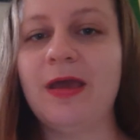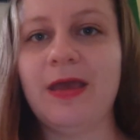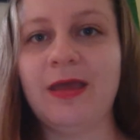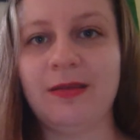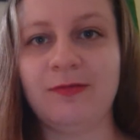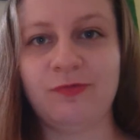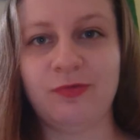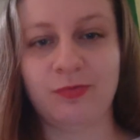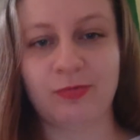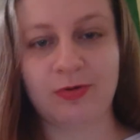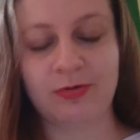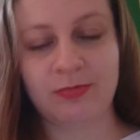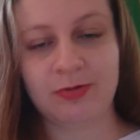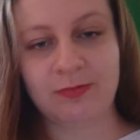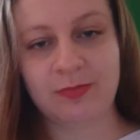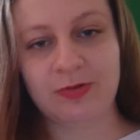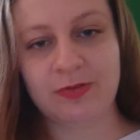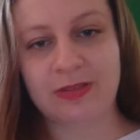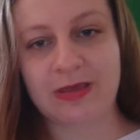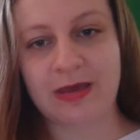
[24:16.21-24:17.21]
And if you
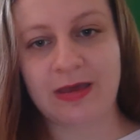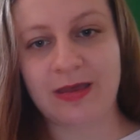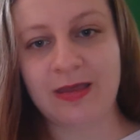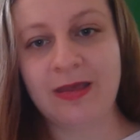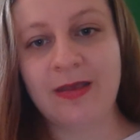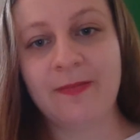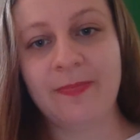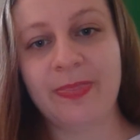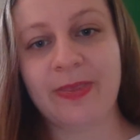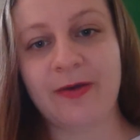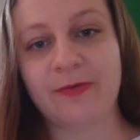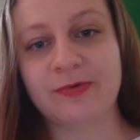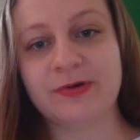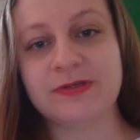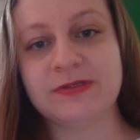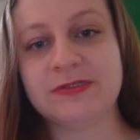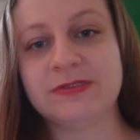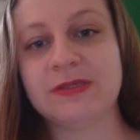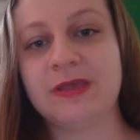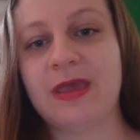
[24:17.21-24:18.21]
remember that, that
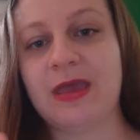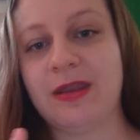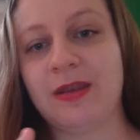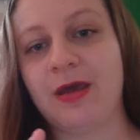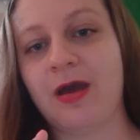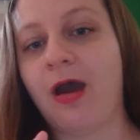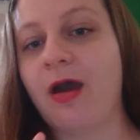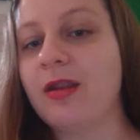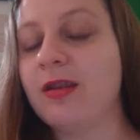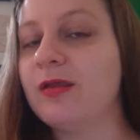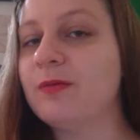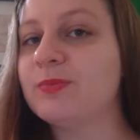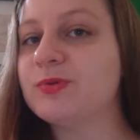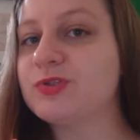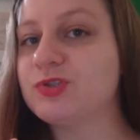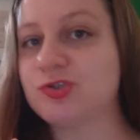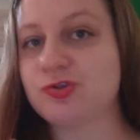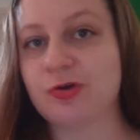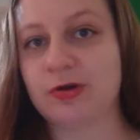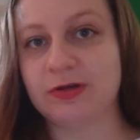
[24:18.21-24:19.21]
was an
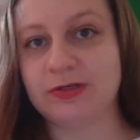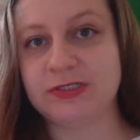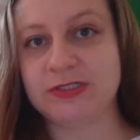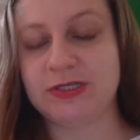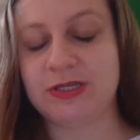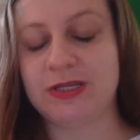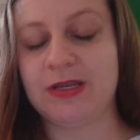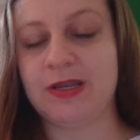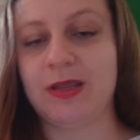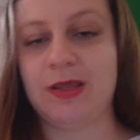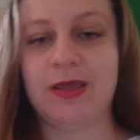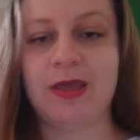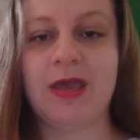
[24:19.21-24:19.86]
unobstructed,